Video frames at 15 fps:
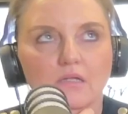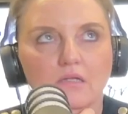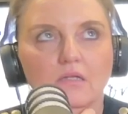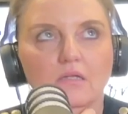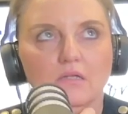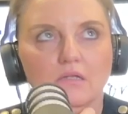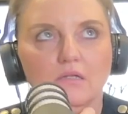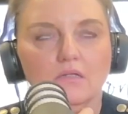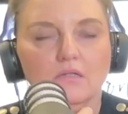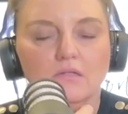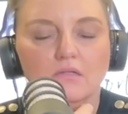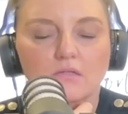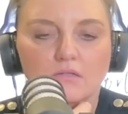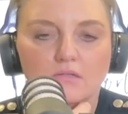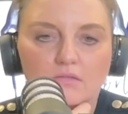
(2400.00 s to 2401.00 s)

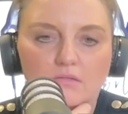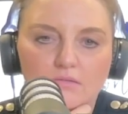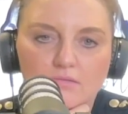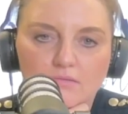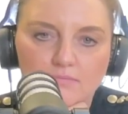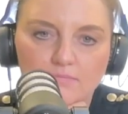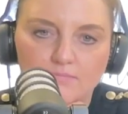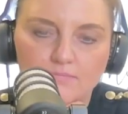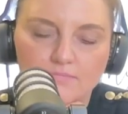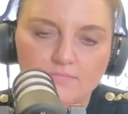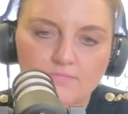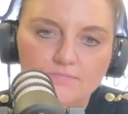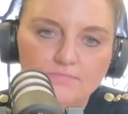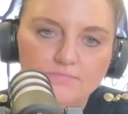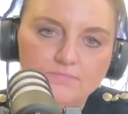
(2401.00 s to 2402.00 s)

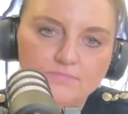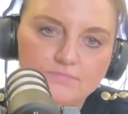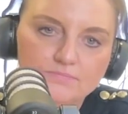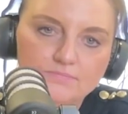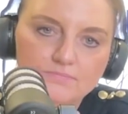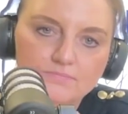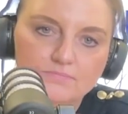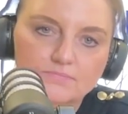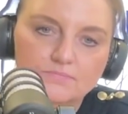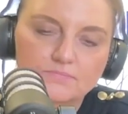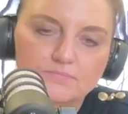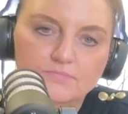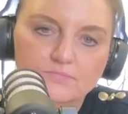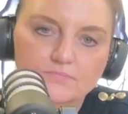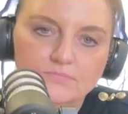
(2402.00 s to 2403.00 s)

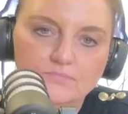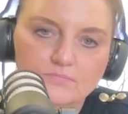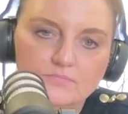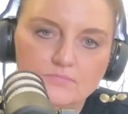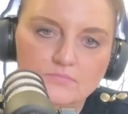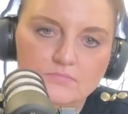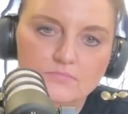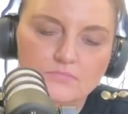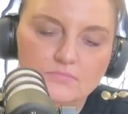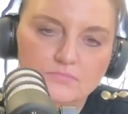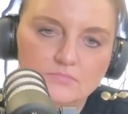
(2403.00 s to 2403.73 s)
No words are spoken by the person on screen.